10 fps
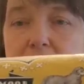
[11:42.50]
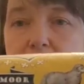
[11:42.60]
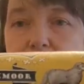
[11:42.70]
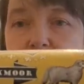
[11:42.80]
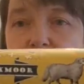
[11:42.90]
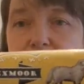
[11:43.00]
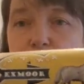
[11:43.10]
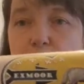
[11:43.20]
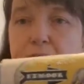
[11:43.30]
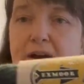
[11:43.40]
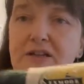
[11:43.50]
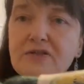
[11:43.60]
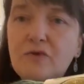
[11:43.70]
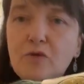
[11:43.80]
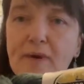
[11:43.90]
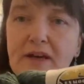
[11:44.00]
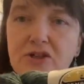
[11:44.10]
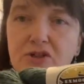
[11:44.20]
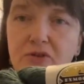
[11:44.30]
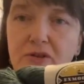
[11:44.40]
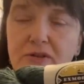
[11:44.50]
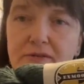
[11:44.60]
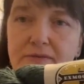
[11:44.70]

which is a 4-ply. It's a 4-ply shawl,